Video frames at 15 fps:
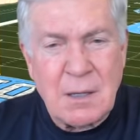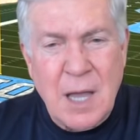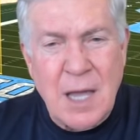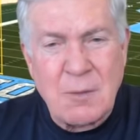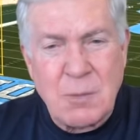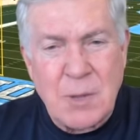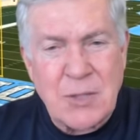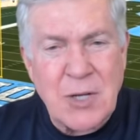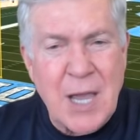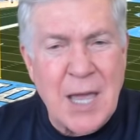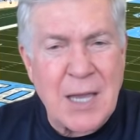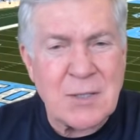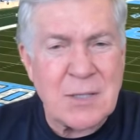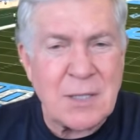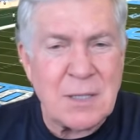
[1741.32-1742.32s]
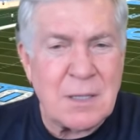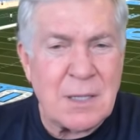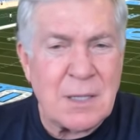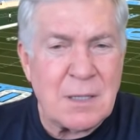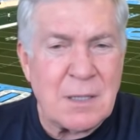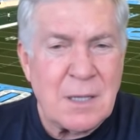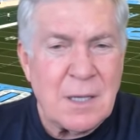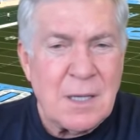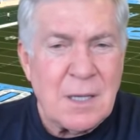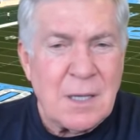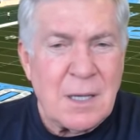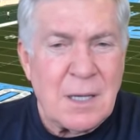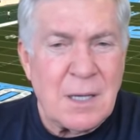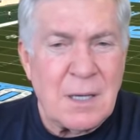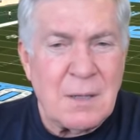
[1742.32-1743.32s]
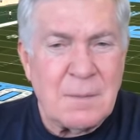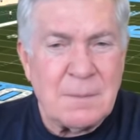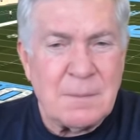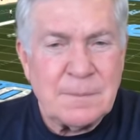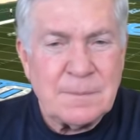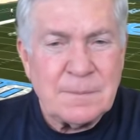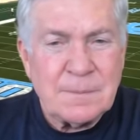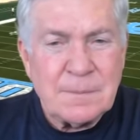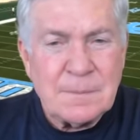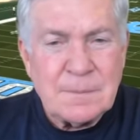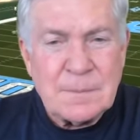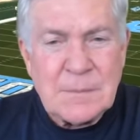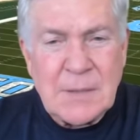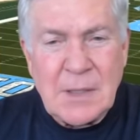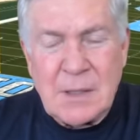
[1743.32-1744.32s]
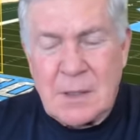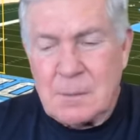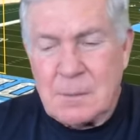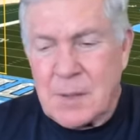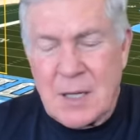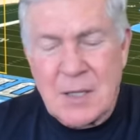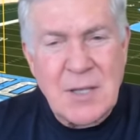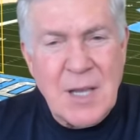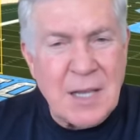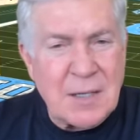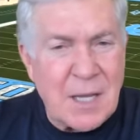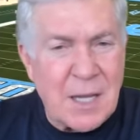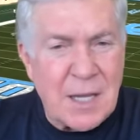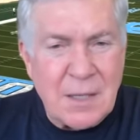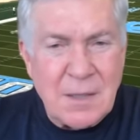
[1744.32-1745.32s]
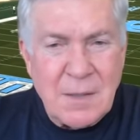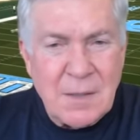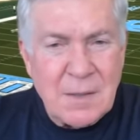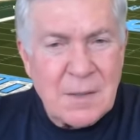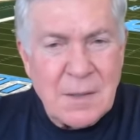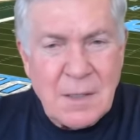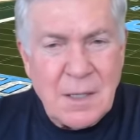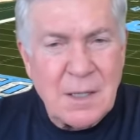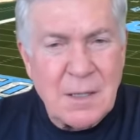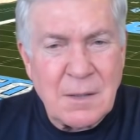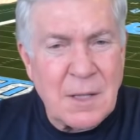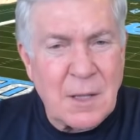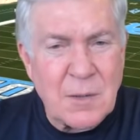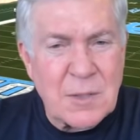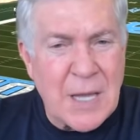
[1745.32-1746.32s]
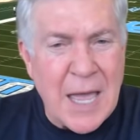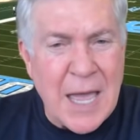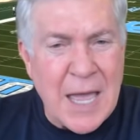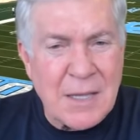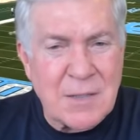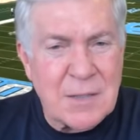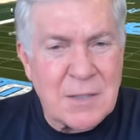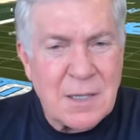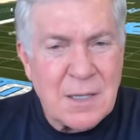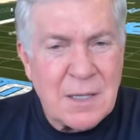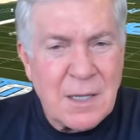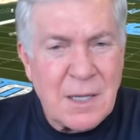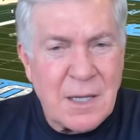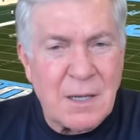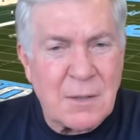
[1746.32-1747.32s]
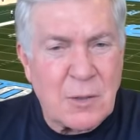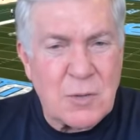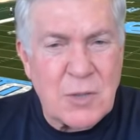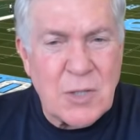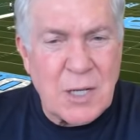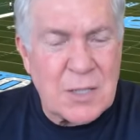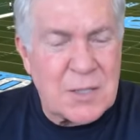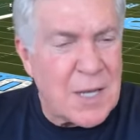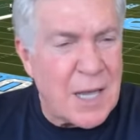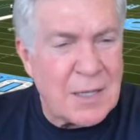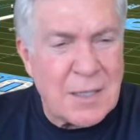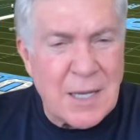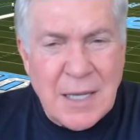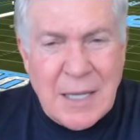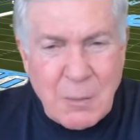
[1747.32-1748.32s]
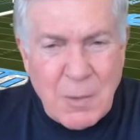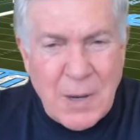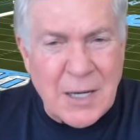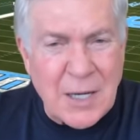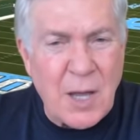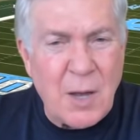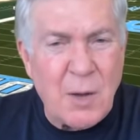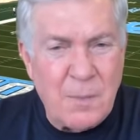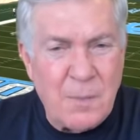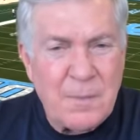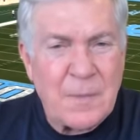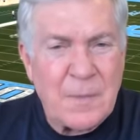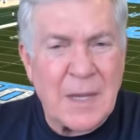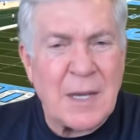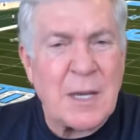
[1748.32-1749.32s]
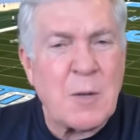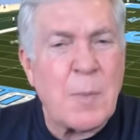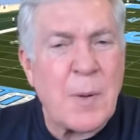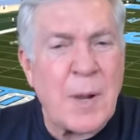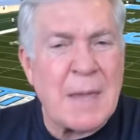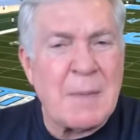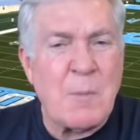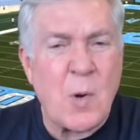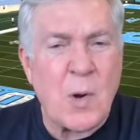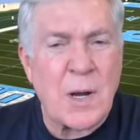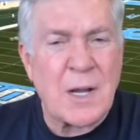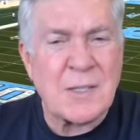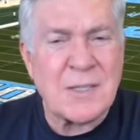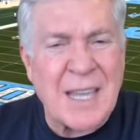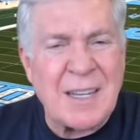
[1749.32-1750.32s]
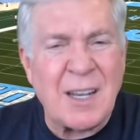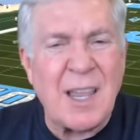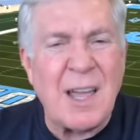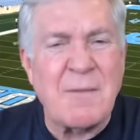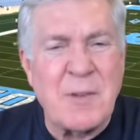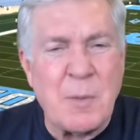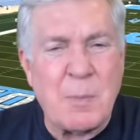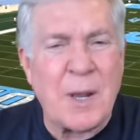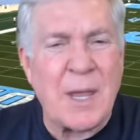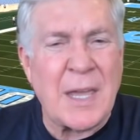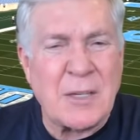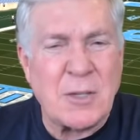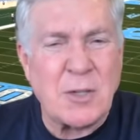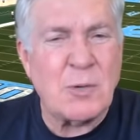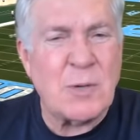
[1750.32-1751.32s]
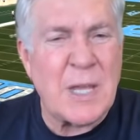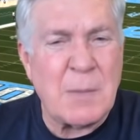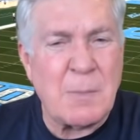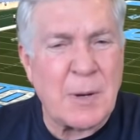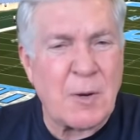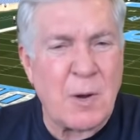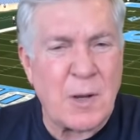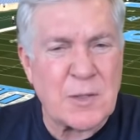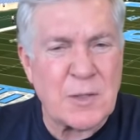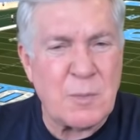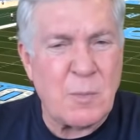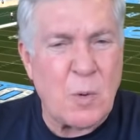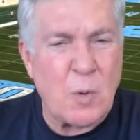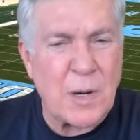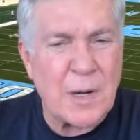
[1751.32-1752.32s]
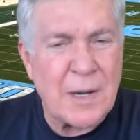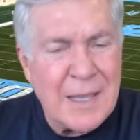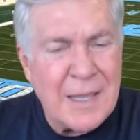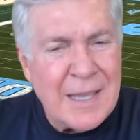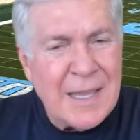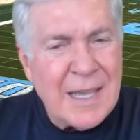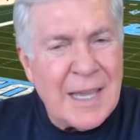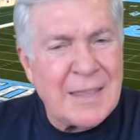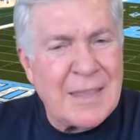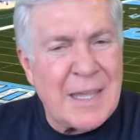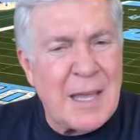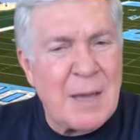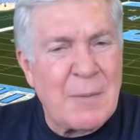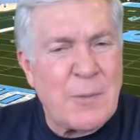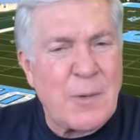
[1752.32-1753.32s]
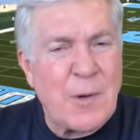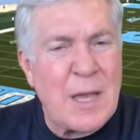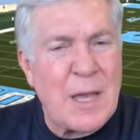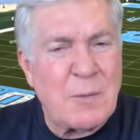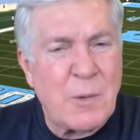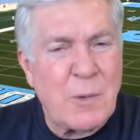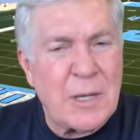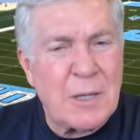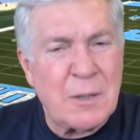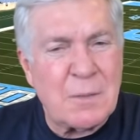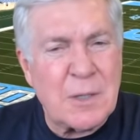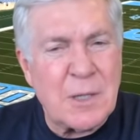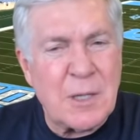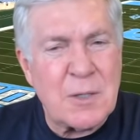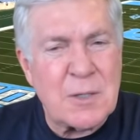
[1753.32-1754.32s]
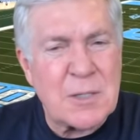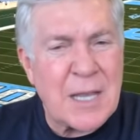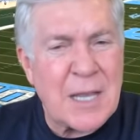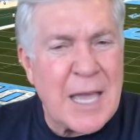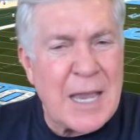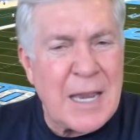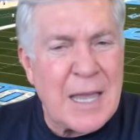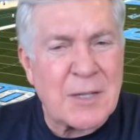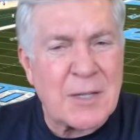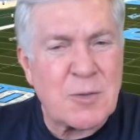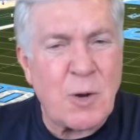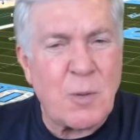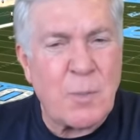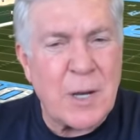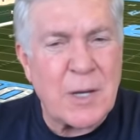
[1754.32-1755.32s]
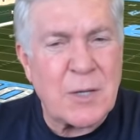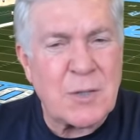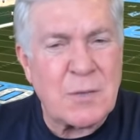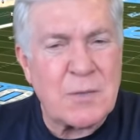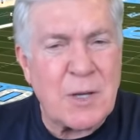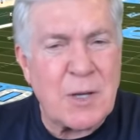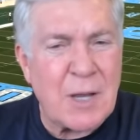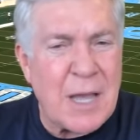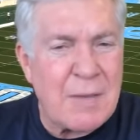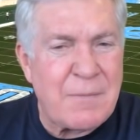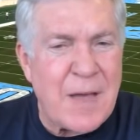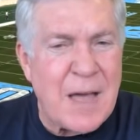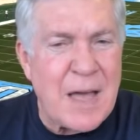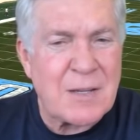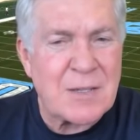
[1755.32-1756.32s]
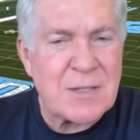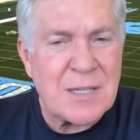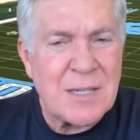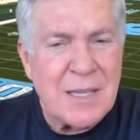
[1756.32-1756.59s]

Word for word: Khadry Jackson and um, uh, Asante, uh, those guys uh, Eugene Asante, get ready to go. They need to play more because I'd love to play too deep across the board. And then up front, where you, you lose a guy like Strowbridge, you've still got Fox.